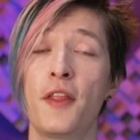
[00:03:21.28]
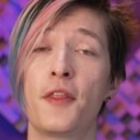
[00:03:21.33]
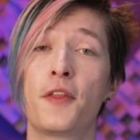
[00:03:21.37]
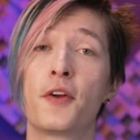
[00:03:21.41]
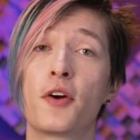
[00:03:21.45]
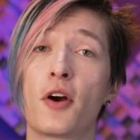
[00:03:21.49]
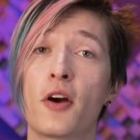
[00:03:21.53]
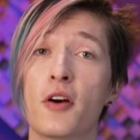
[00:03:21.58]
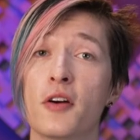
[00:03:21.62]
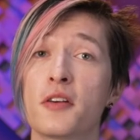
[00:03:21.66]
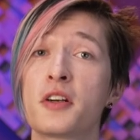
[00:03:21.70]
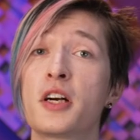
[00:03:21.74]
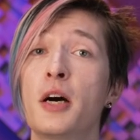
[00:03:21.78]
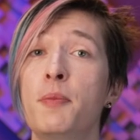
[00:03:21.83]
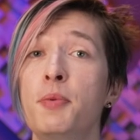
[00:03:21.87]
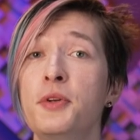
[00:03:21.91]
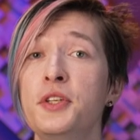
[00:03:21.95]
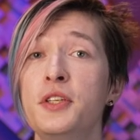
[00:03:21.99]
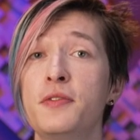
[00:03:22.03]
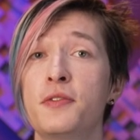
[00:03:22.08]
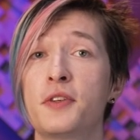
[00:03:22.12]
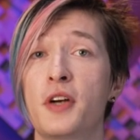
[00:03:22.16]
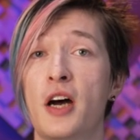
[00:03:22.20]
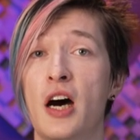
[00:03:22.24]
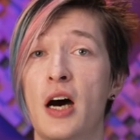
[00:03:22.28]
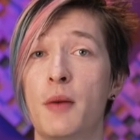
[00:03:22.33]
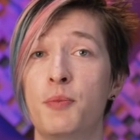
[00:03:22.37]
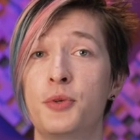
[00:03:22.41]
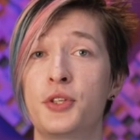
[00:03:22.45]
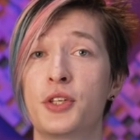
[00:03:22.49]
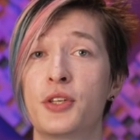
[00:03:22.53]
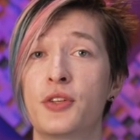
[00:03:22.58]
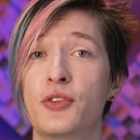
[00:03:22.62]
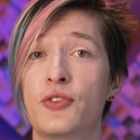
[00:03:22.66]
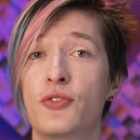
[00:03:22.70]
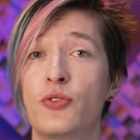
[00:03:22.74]
There are a couple different
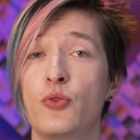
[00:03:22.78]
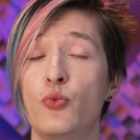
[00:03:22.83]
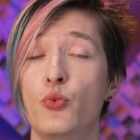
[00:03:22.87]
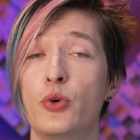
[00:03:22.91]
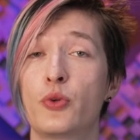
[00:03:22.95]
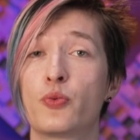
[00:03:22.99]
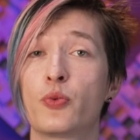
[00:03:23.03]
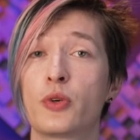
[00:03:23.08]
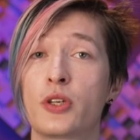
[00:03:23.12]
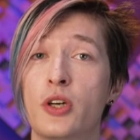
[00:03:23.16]
options with